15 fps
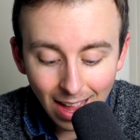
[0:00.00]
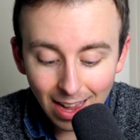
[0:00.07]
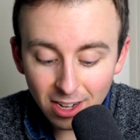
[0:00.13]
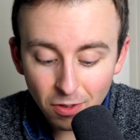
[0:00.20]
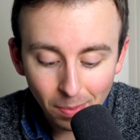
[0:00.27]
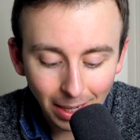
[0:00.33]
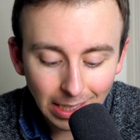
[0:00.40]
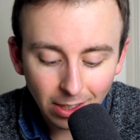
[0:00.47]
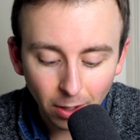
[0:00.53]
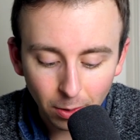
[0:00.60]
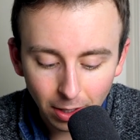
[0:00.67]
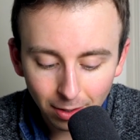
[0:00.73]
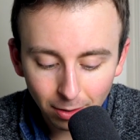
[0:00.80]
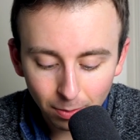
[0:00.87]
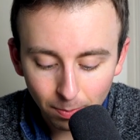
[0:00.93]
And you might
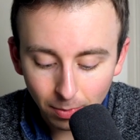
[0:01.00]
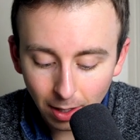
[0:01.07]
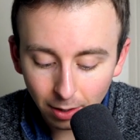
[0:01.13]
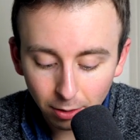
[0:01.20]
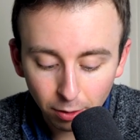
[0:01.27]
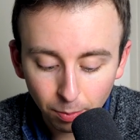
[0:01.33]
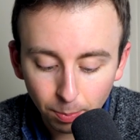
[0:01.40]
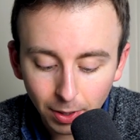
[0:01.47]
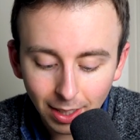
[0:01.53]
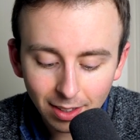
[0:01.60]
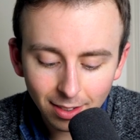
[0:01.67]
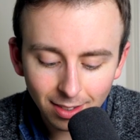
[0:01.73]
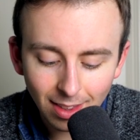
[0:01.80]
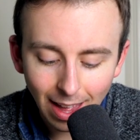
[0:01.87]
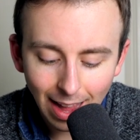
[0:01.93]
notice this
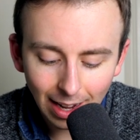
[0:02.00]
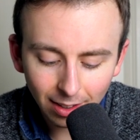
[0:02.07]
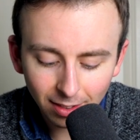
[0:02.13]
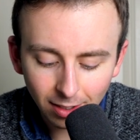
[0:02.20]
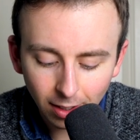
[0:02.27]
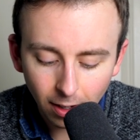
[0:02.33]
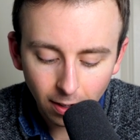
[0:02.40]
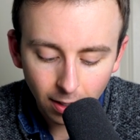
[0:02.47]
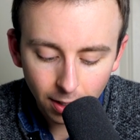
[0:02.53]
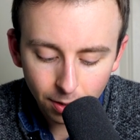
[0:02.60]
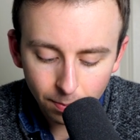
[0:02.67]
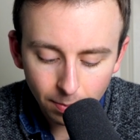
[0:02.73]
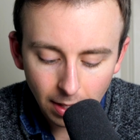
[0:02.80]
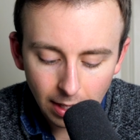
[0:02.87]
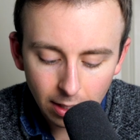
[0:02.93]
splits the
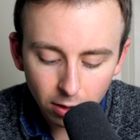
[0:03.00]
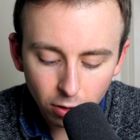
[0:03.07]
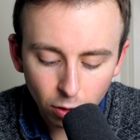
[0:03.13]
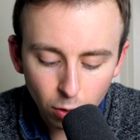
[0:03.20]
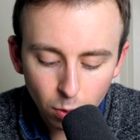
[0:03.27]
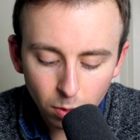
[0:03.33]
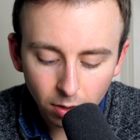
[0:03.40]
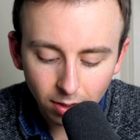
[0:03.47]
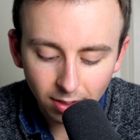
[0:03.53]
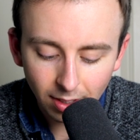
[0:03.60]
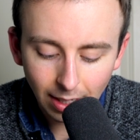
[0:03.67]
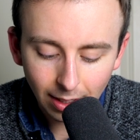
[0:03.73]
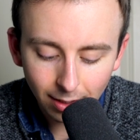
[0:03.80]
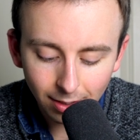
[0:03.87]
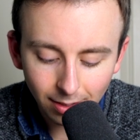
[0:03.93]
hexagon into
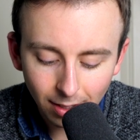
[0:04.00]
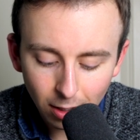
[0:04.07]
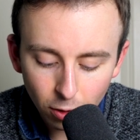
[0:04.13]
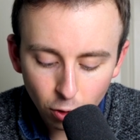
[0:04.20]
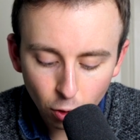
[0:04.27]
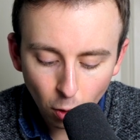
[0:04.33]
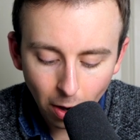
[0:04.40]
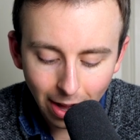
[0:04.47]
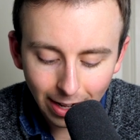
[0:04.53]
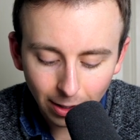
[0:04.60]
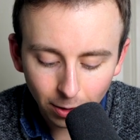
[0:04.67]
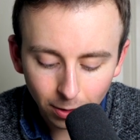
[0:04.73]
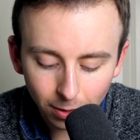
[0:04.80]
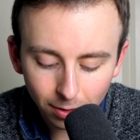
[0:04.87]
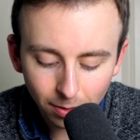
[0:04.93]
six
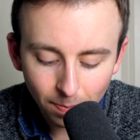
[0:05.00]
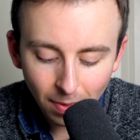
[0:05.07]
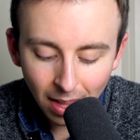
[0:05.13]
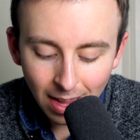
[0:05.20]
triangles.